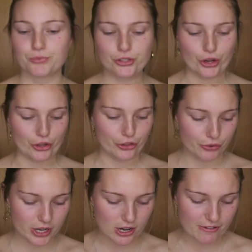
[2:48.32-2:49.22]
So
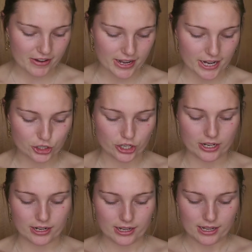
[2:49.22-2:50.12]
$3
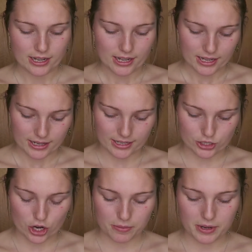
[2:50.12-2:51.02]
foundation.
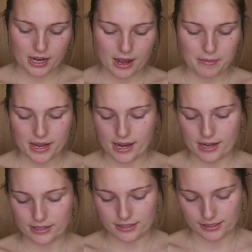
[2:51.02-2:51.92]
Let's open it up
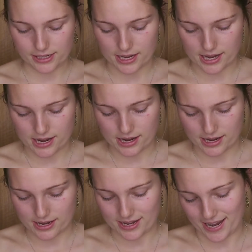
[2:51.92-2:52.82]
and see
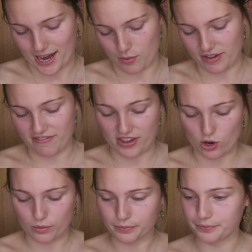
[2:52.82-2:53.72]
how we
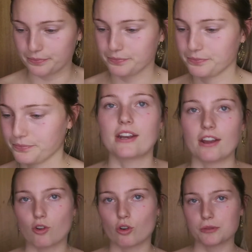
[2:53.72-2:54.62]
feel.
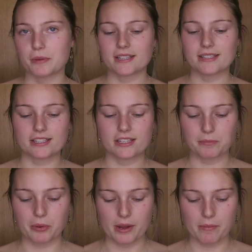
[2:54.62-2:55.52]
Now, of course, because this is
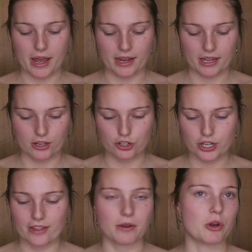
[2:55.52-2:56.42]

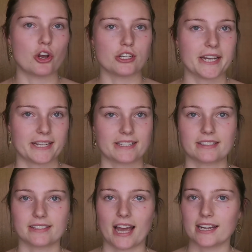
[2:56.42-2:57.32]
pre-packaged and there were no
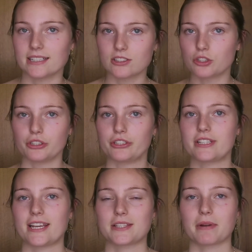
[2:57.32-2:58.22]
testers, I couldn't
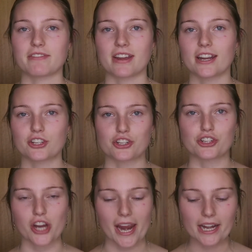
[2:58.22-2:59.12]
test my foundation
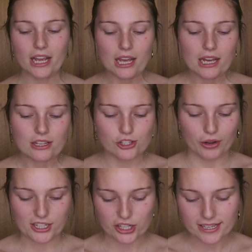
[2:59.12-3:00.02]
shade.
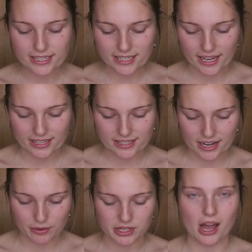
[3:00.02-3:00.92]
So I just had to guess that
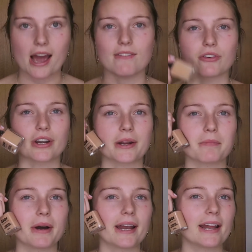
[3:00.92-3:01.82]
I was ivory,
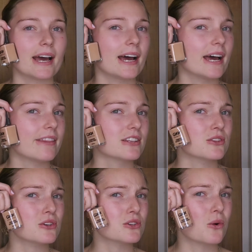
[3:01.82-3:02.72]
but this
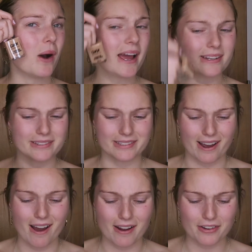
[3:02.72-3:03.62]
looks quite
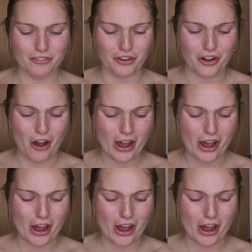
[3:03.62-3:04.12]
dark for an